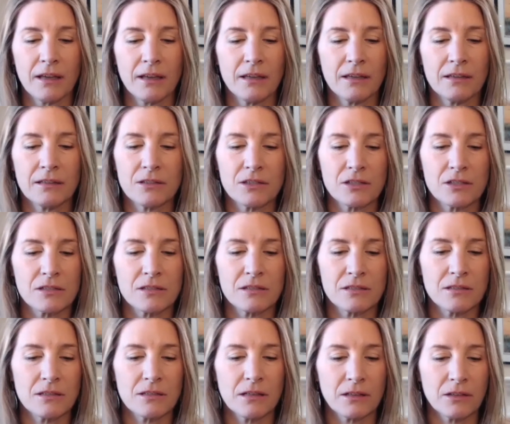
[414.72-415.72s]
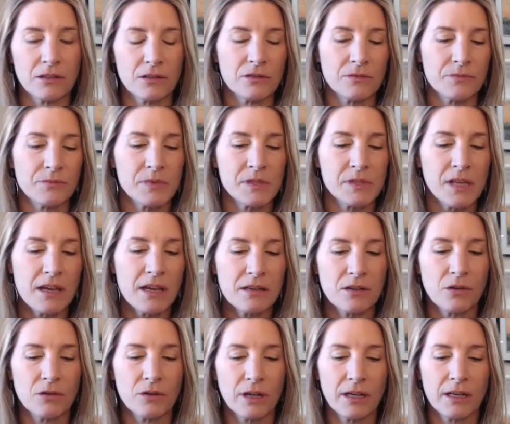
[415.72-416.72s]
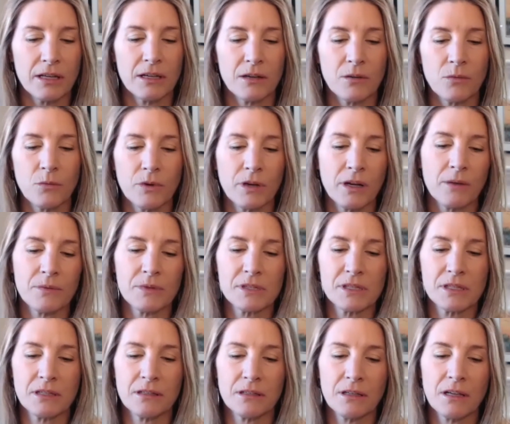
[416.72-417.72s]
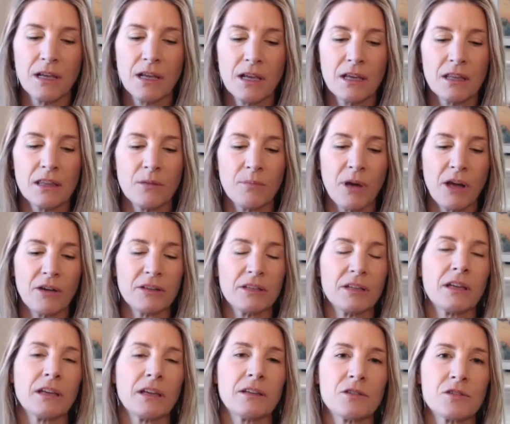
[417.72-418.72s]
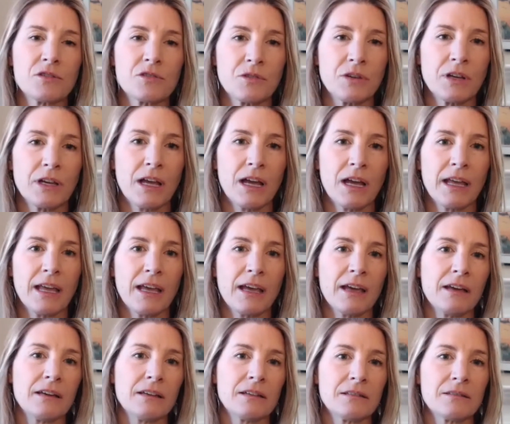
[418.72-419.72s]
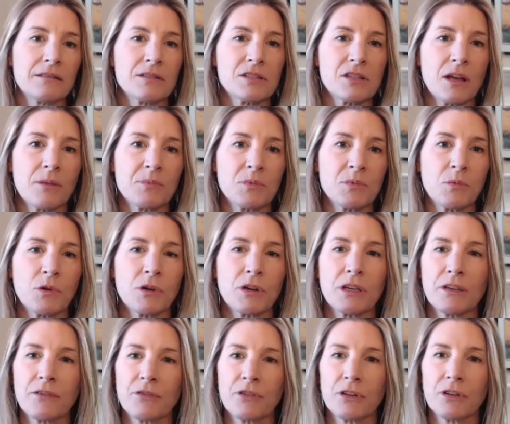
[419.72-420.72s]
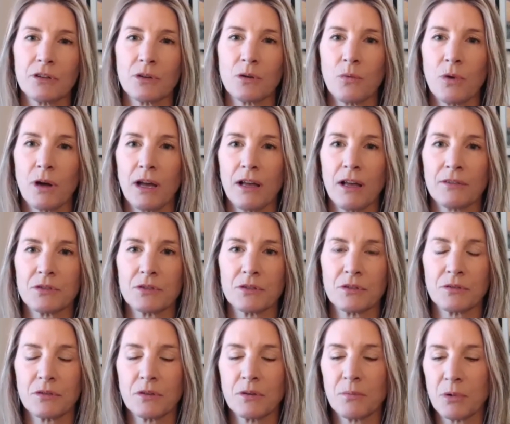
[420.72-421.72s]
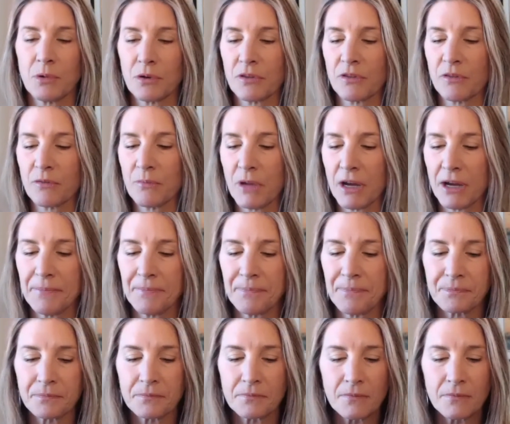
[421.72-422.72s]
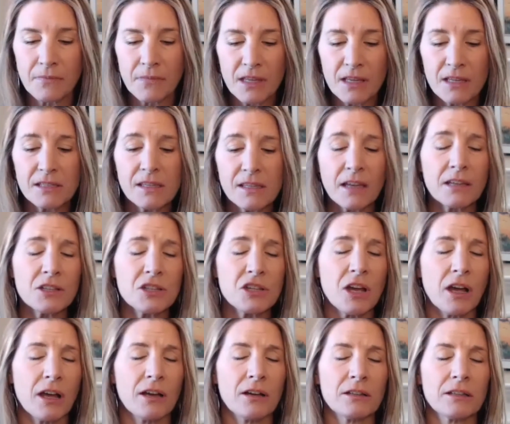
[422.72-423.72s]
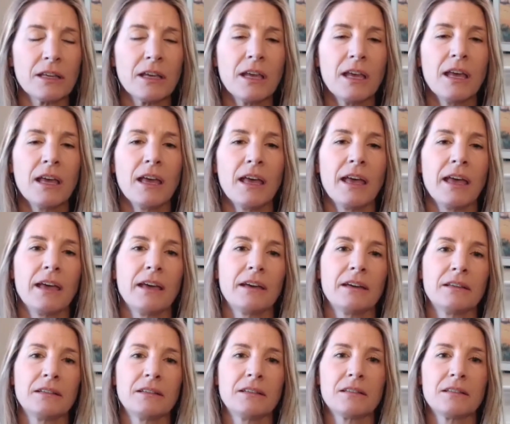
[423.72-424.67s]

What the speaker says: just a little side note, when I was in the biotech industry, I had stopped working for a little while after the birth of my second child, and